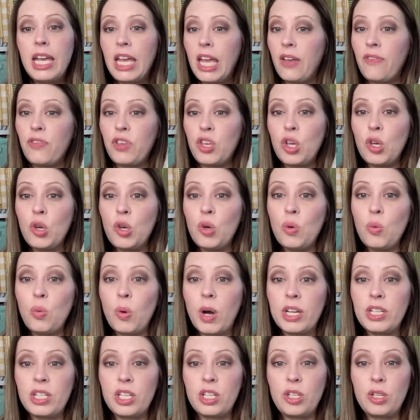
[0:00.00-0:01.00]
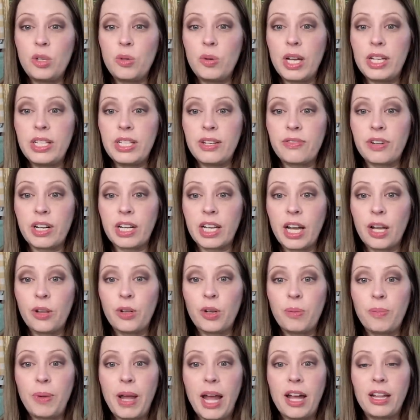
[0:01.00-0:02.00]
If you want to do a different
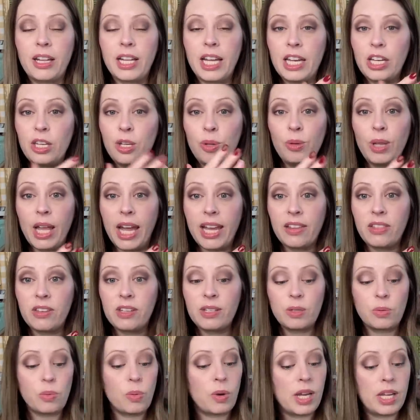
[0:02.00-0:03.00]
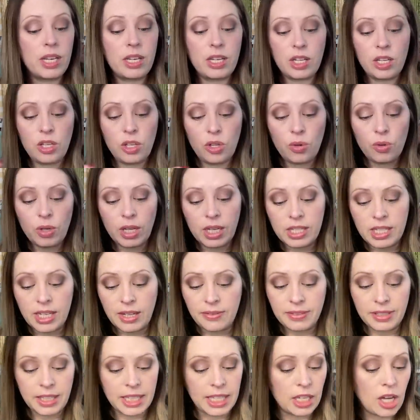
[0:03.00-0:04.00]
color palette and you like this one, you can
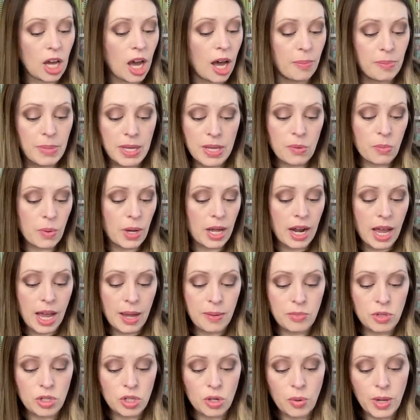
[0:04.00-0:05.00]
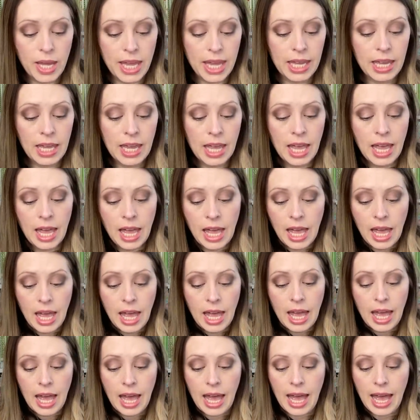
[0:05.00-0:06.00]
definitely copy what I'm doing.
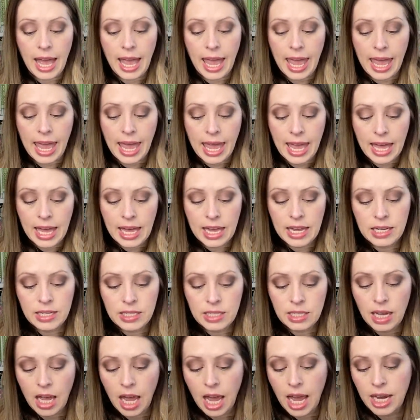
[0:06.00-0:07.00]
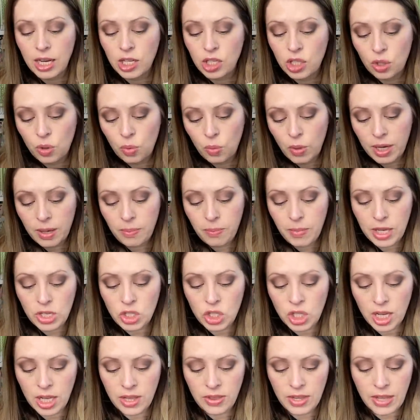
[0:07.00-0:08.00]
And I do want to
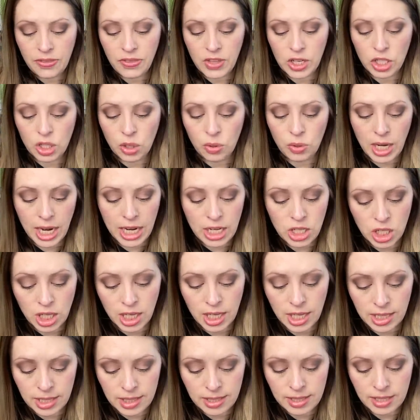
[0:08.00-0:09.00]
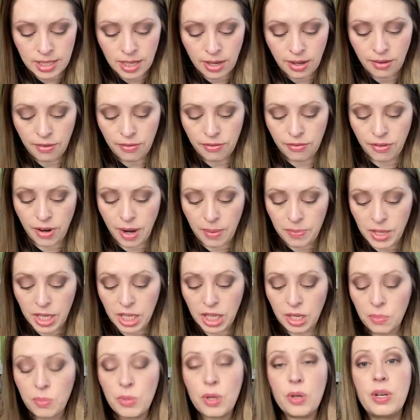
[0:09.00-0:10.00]
mention that the donations from the
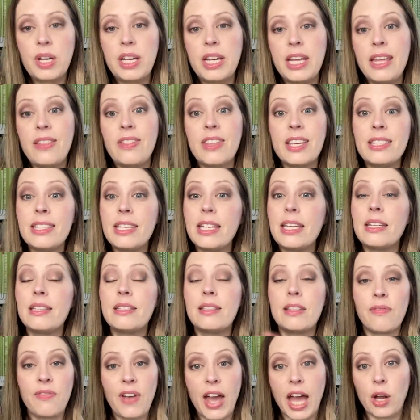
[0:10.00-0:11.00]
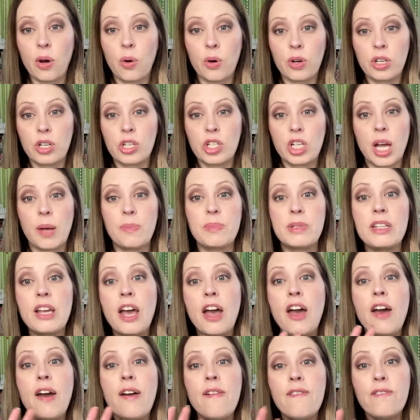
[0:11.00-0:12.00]
community, this is Fat Quarter Shop's
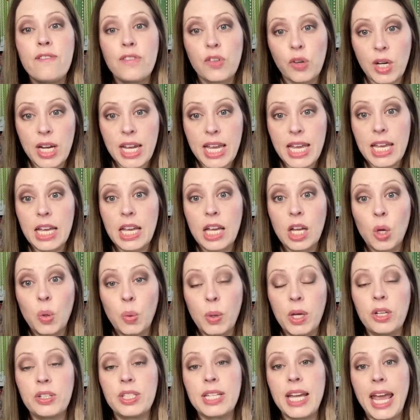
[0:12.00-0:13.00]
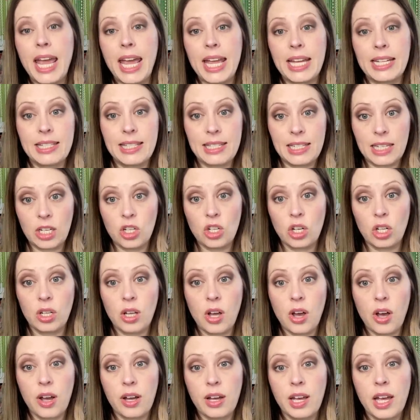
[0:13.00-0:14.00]
free quilt and stitch
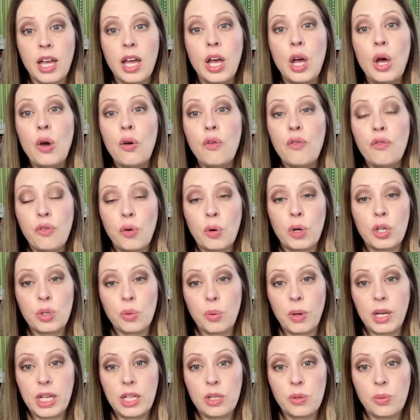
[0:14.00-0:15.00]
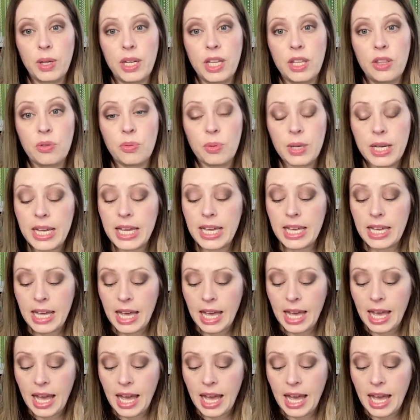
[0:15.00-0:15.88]
along for 2023